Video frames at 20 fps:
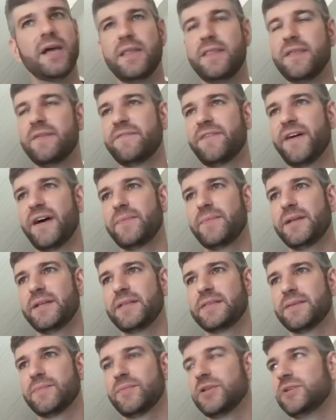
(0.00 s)
And then 5
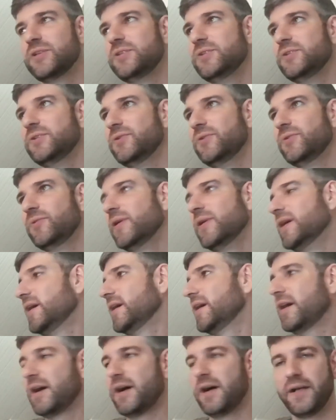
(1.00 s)
minutes, I'm going to do
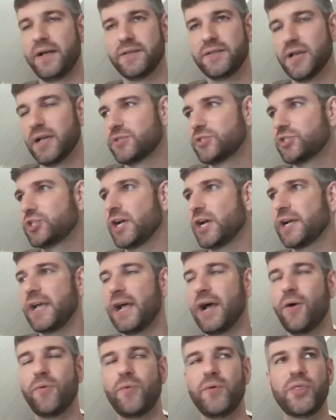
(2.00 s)
a
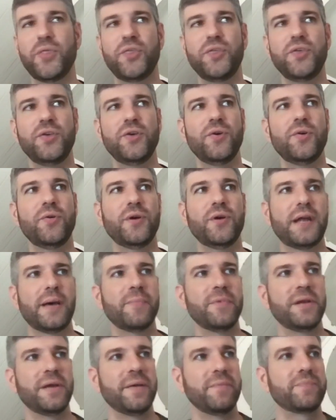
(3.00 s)
checkout with you, and
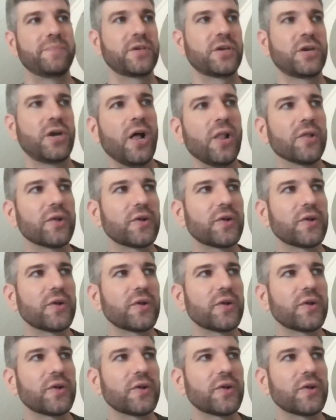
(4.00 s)
I'm going to color